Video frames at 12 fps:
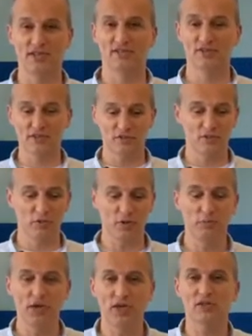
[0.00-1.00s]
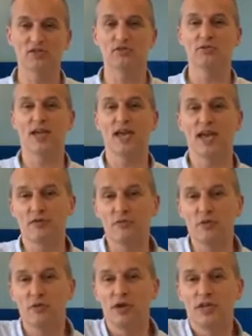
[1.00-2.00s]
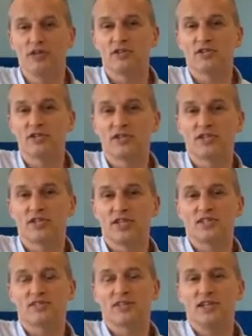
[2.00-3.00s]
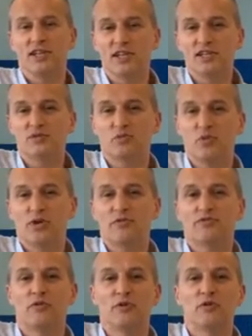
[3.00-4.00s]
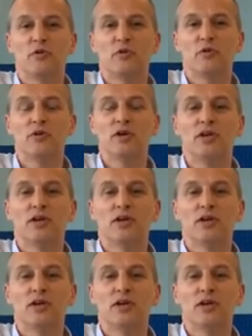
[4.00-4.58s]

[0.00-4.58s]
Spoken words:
so that we make sure that everyone in the church gets at least one phone call